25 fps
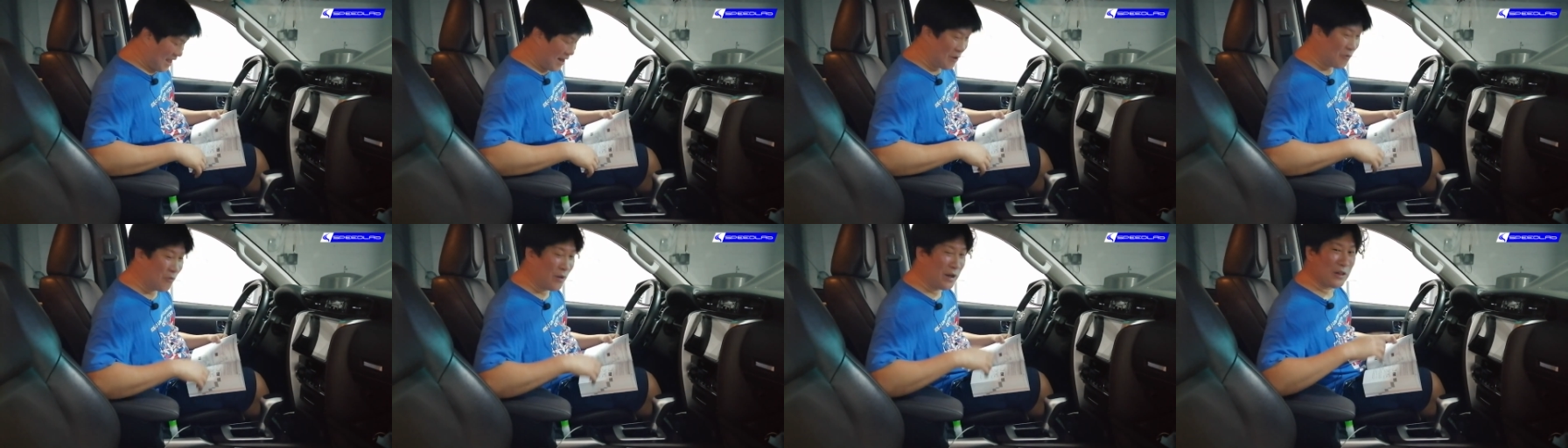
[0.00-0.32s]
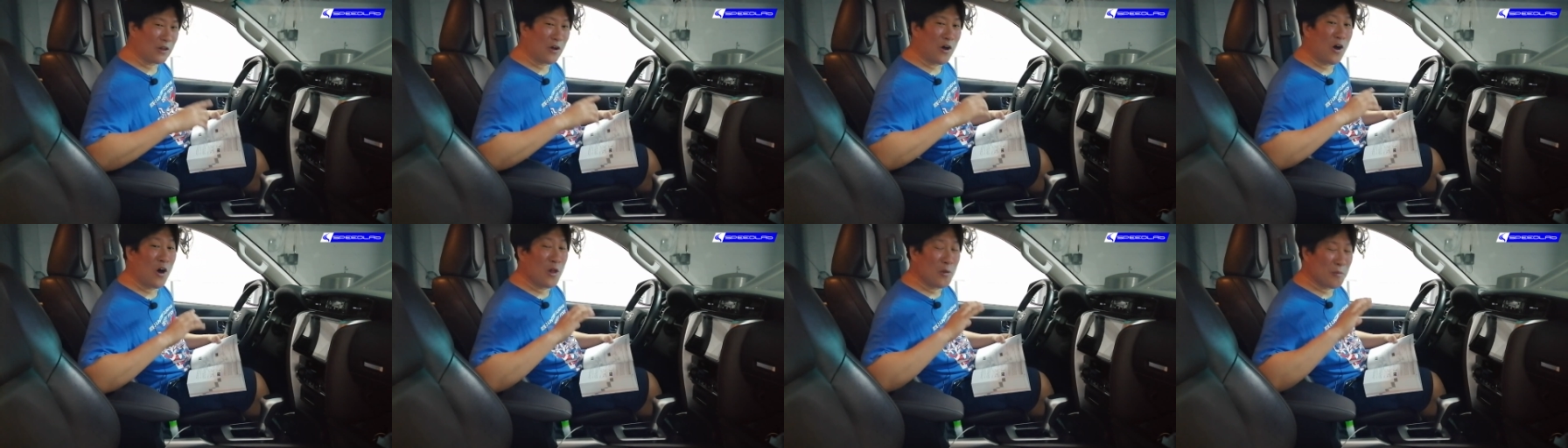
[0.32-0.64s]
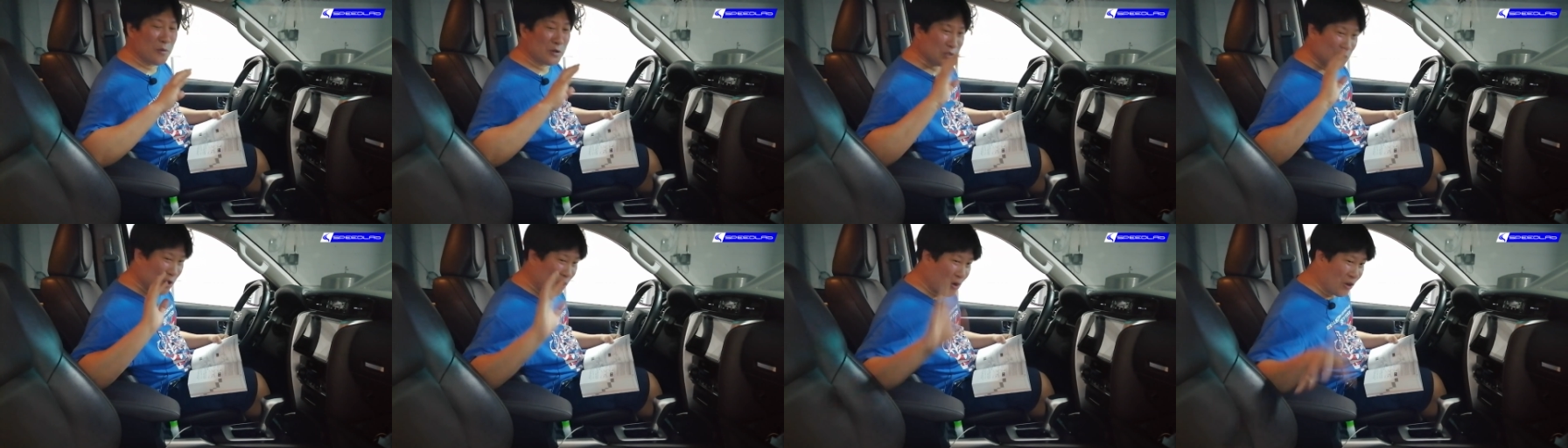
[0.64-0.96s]
And what
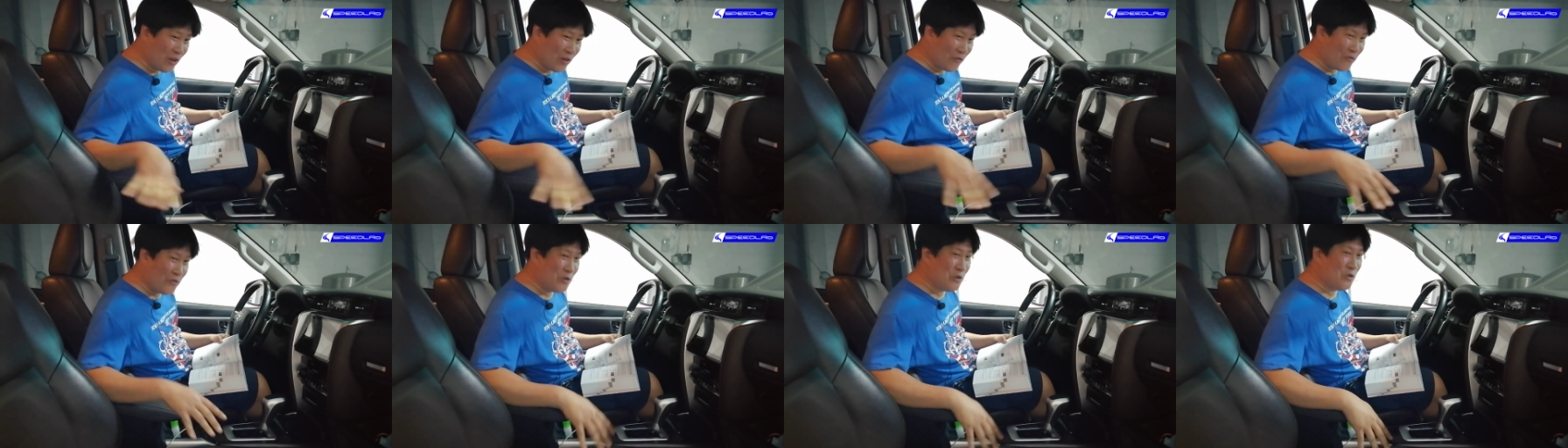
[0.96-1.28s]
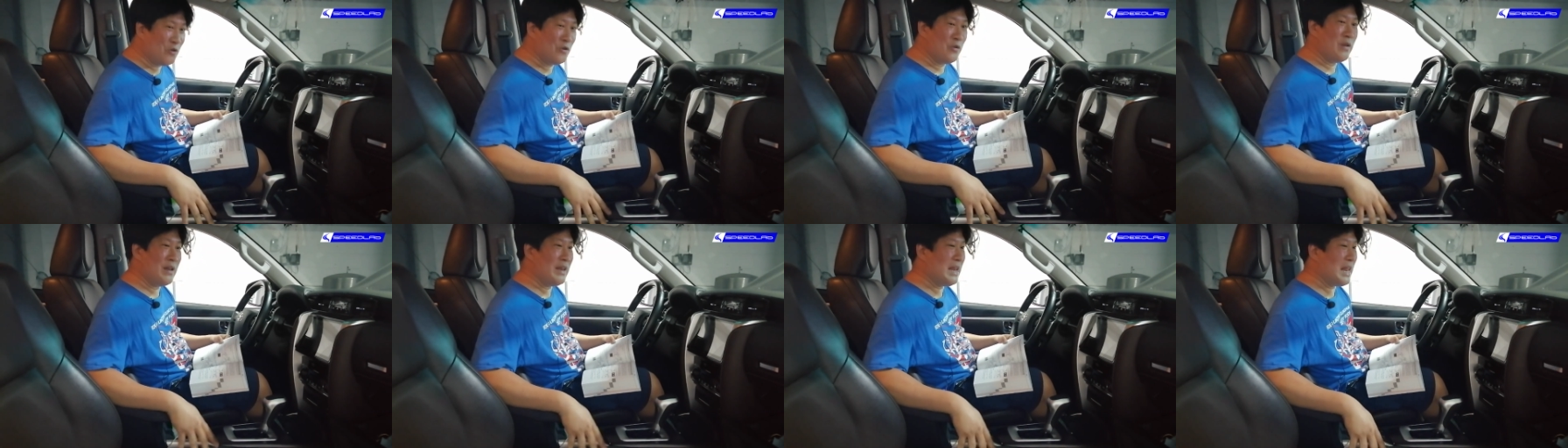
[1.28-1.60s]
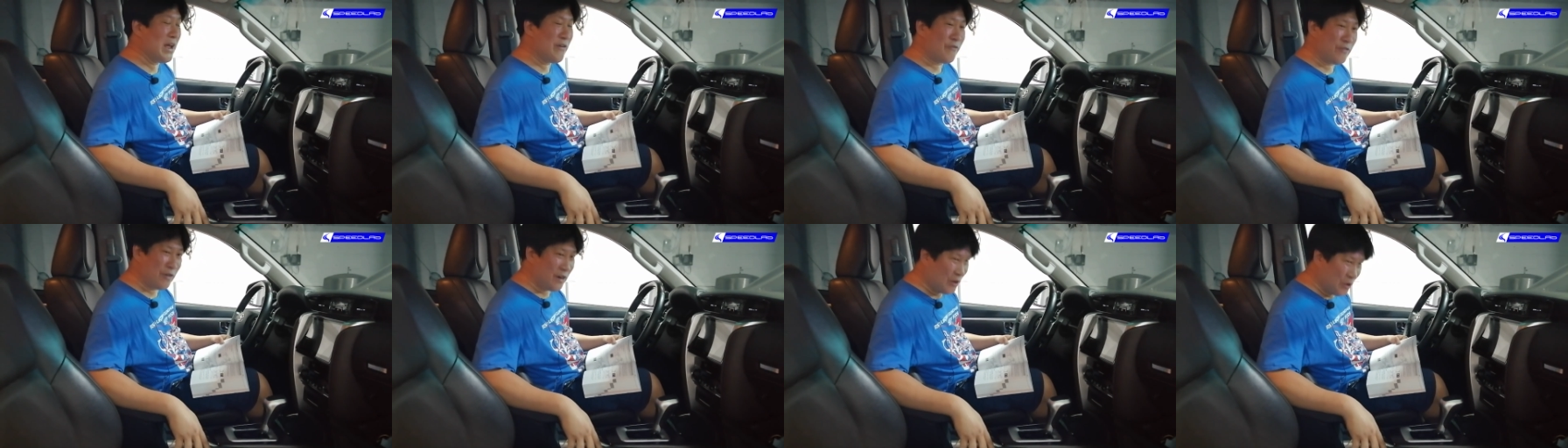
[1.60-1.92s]
almost all of you
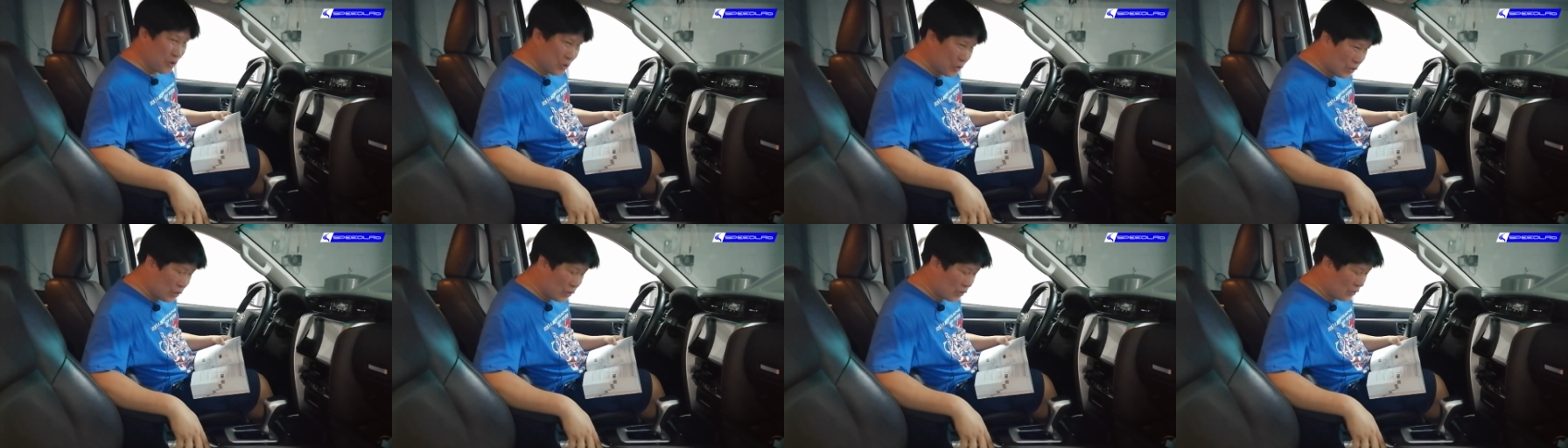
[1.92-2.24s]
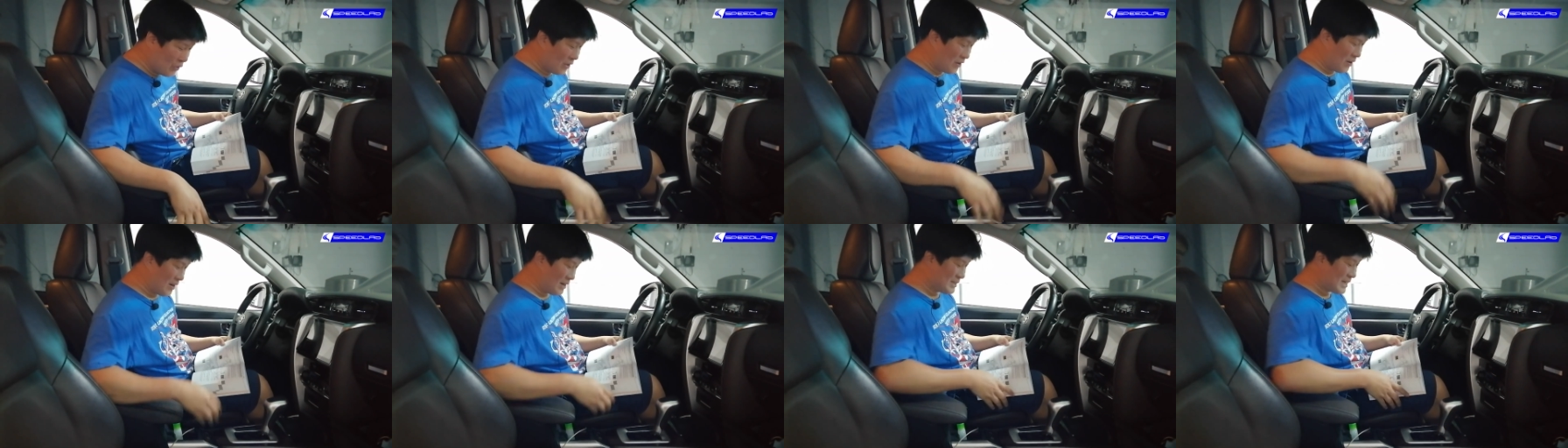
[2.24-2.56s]
never do